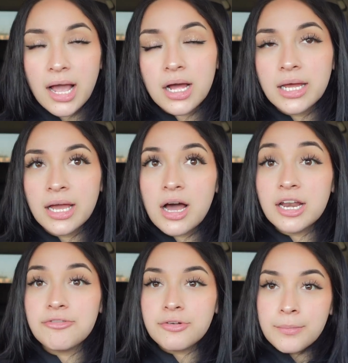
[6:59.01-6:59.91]
got
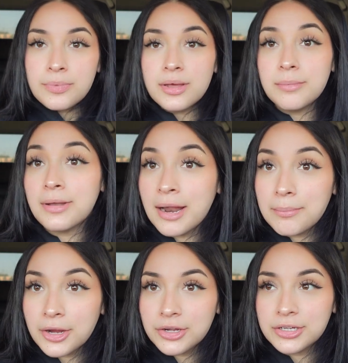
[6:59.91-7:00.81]
it from the
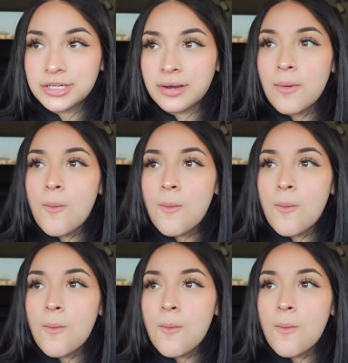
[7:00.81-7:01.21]
Planned Parenthood.